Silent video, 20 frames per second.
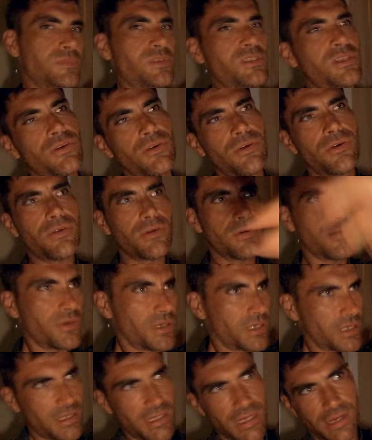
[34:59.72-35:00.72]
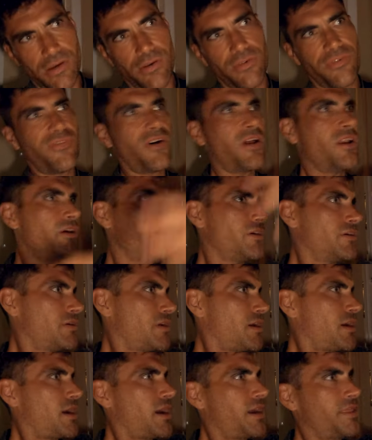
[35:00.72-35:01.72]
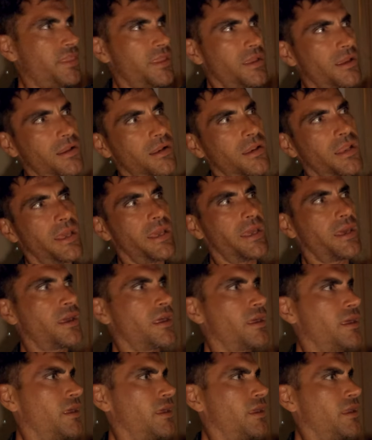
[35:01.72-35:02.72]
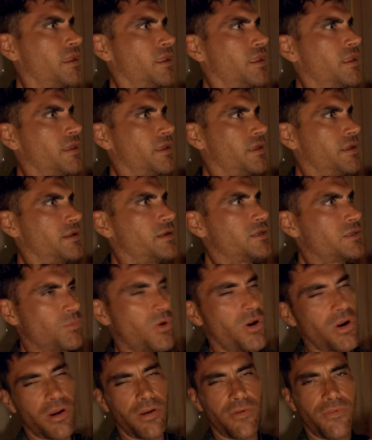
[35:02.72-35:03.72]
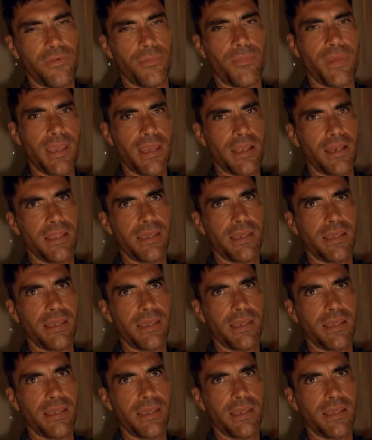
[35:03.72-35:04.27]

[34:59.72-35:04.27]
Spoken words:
Do continue to follow. I think like tomorrow for me at